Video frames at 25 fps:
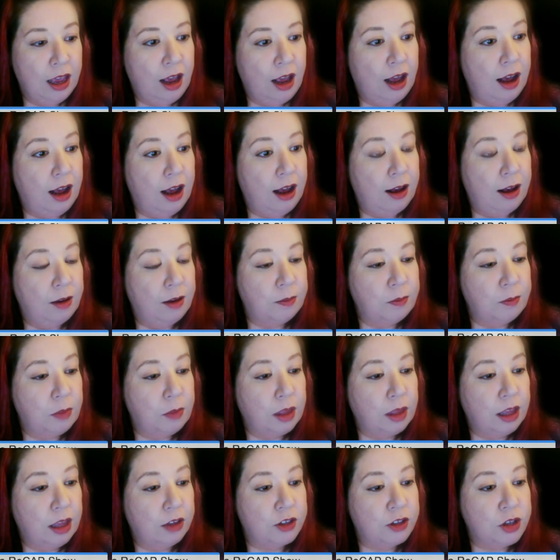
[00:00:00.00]

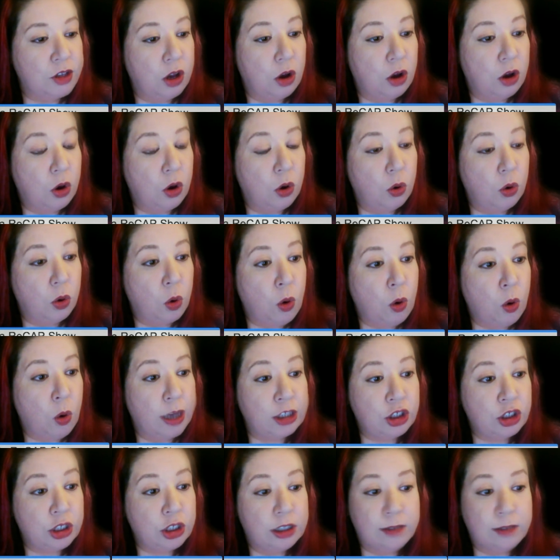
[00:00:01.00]
So
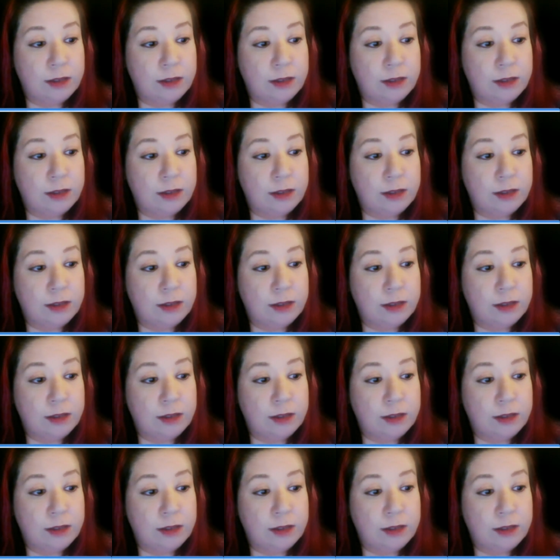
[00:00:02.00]
question